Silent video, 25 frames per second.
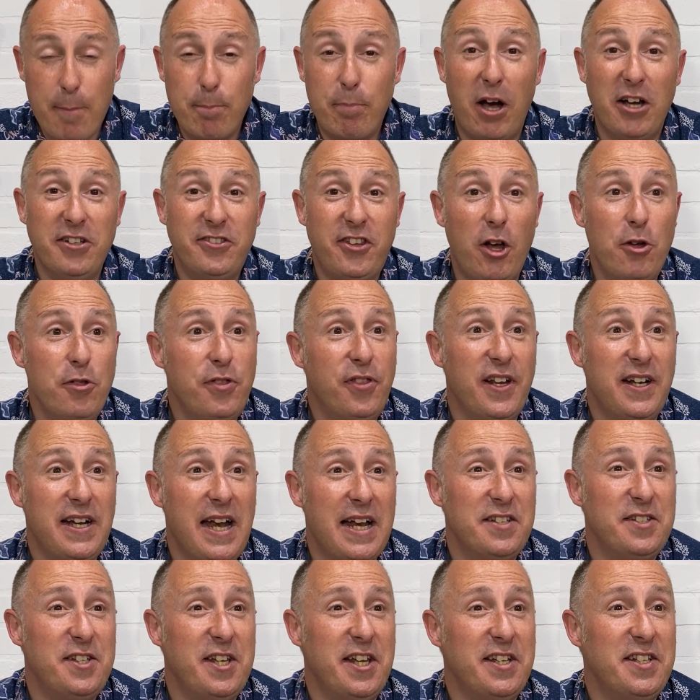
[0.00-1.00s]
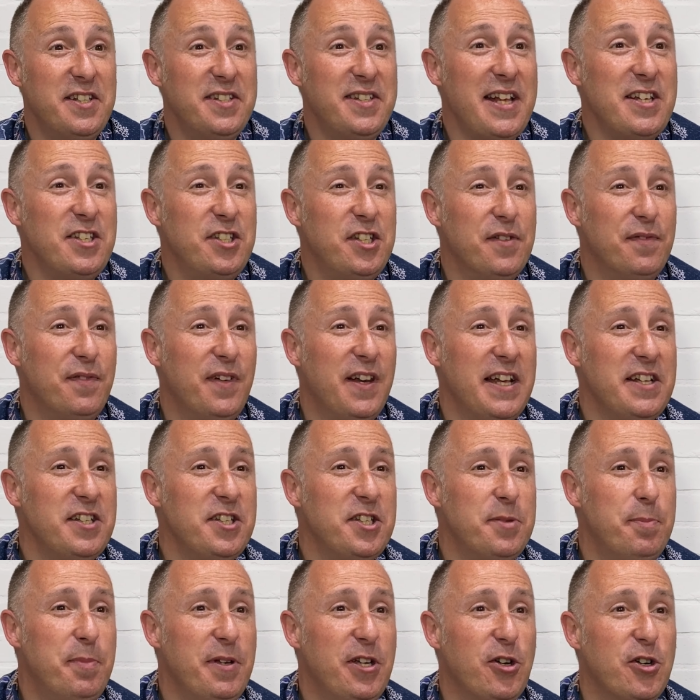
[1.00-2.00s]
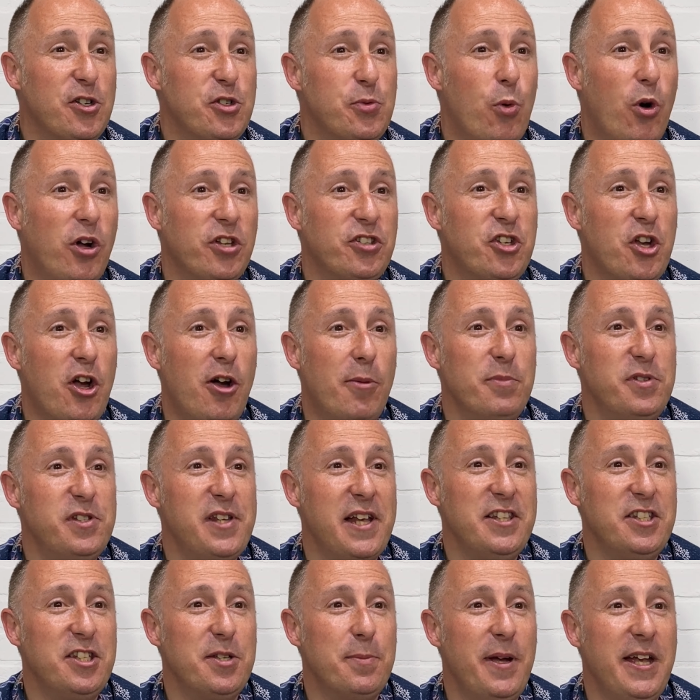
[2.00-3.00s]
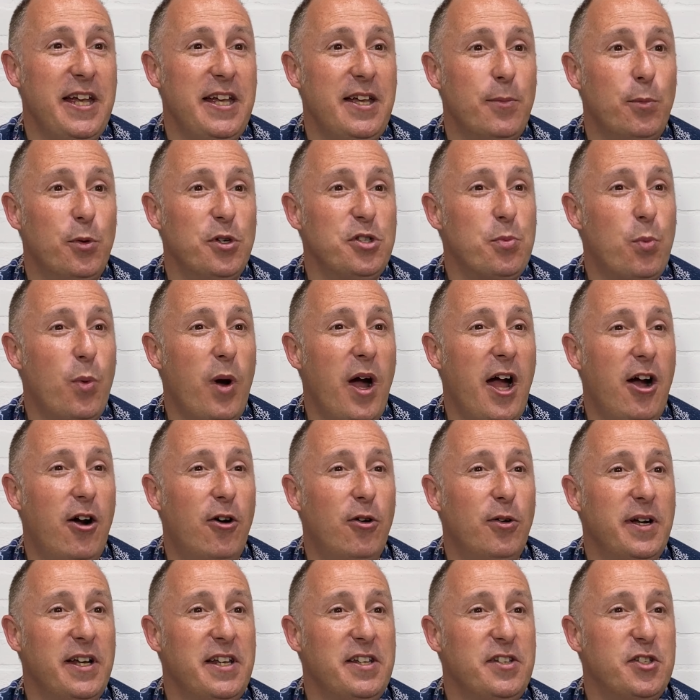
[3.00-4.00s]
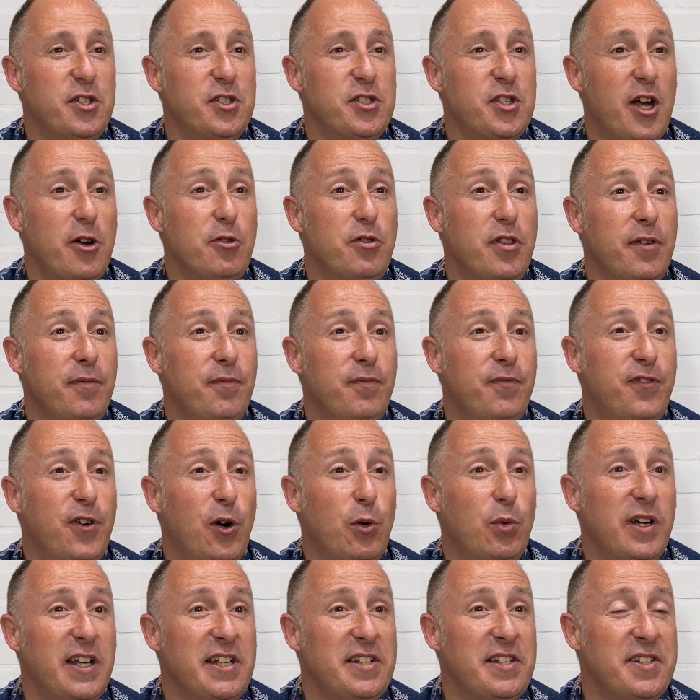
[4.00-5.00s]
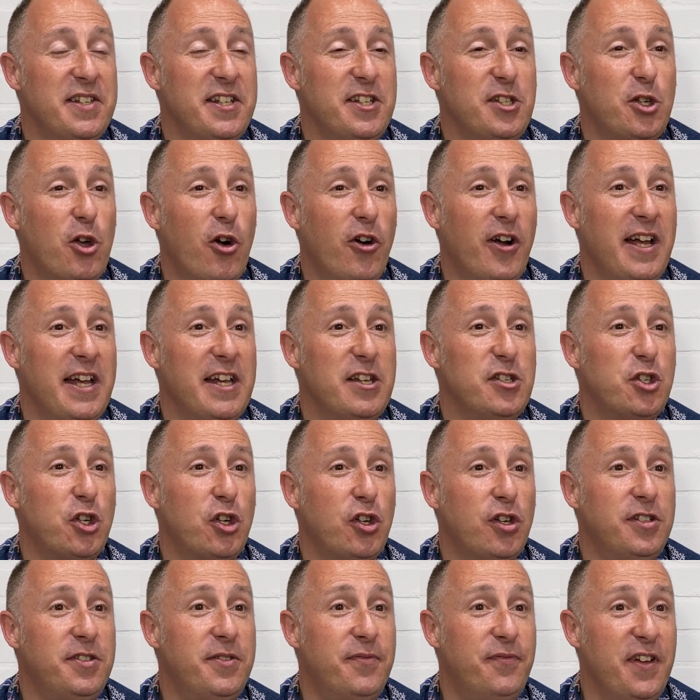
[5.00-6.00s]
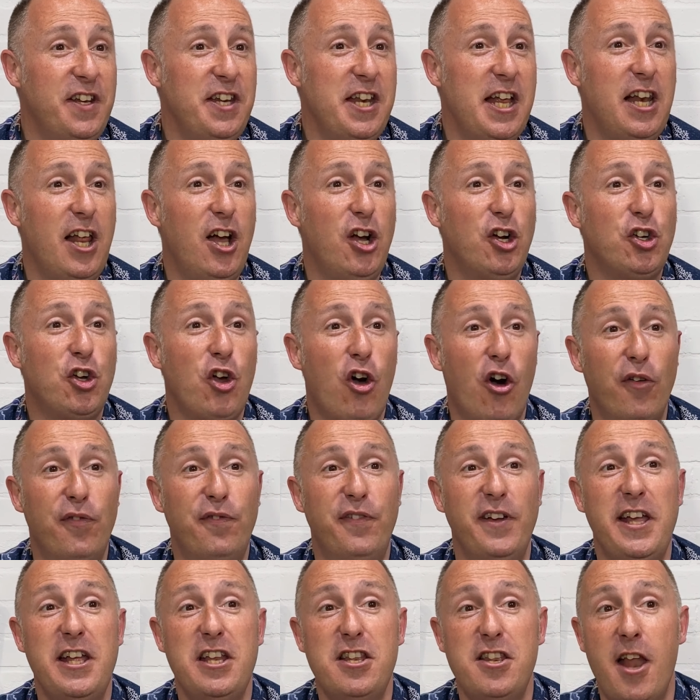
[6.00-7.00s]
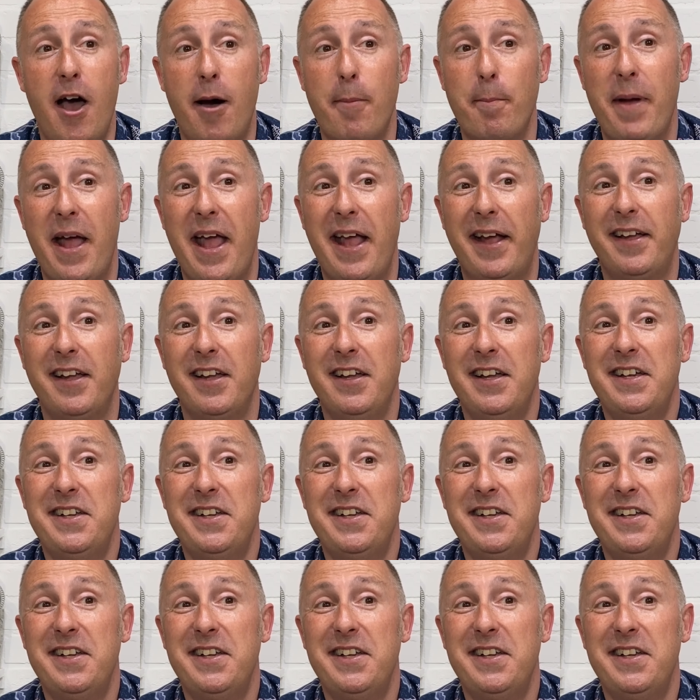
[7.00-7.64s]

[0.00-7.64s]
But I don't think that's the extensive list because what Tom sent to me was well is so the full list he's got here is vanilla, coffee, nutmeg,